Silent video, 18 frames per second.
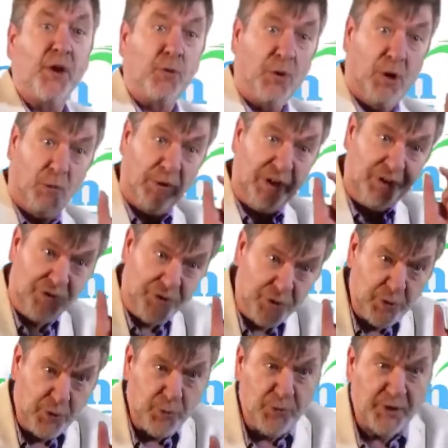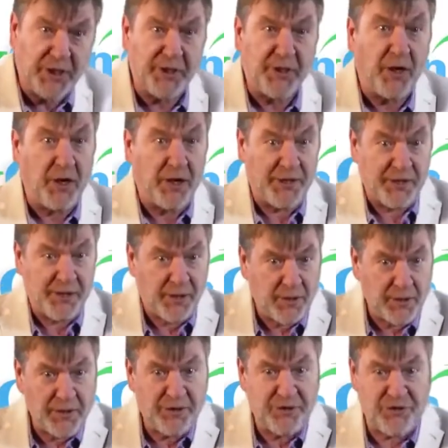What we do in
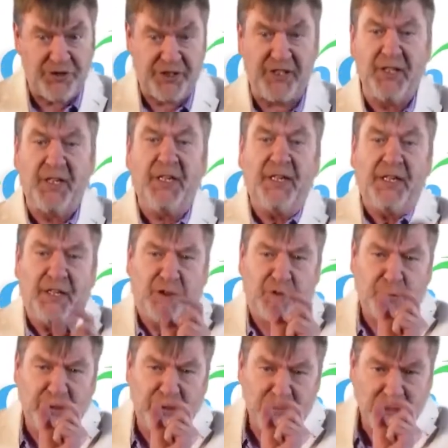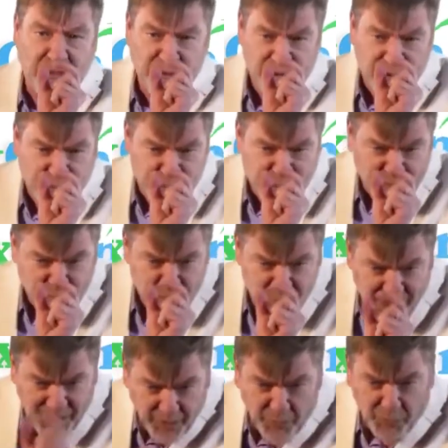audiology is we
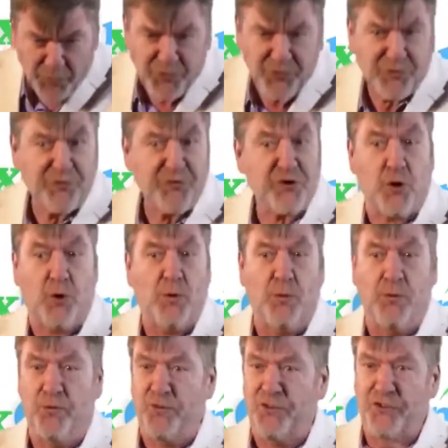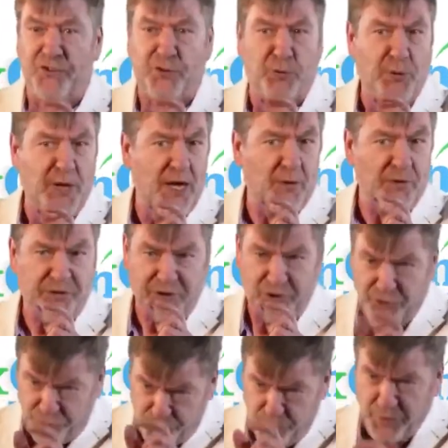emit pairs of tones
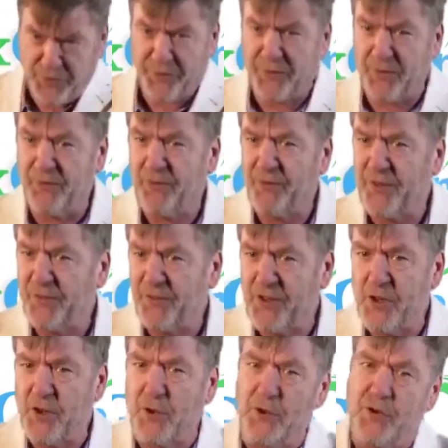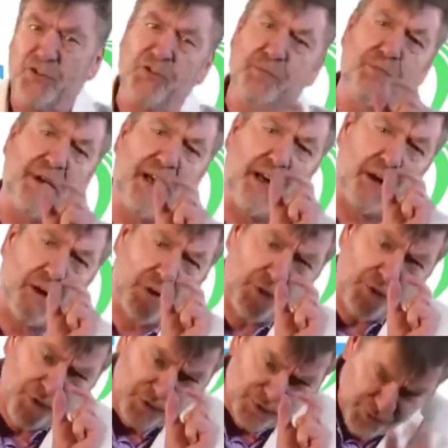surrounding 250 hertz,
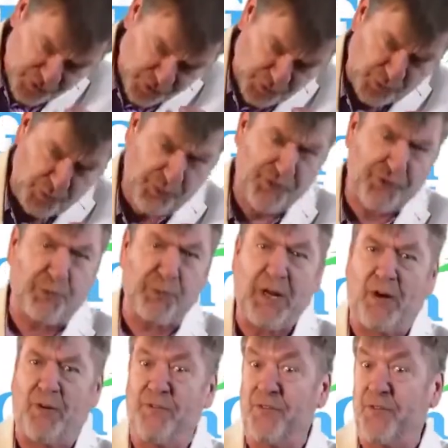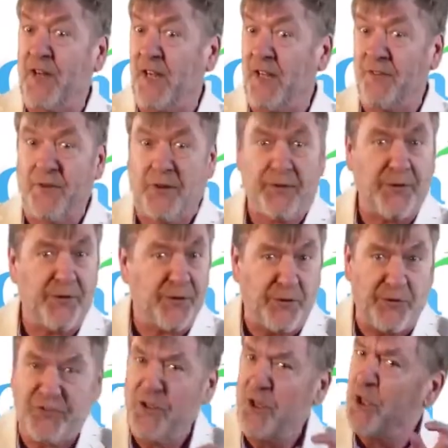pairs of tones around 500
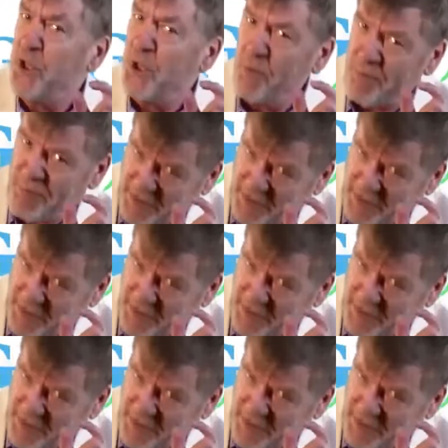hertz,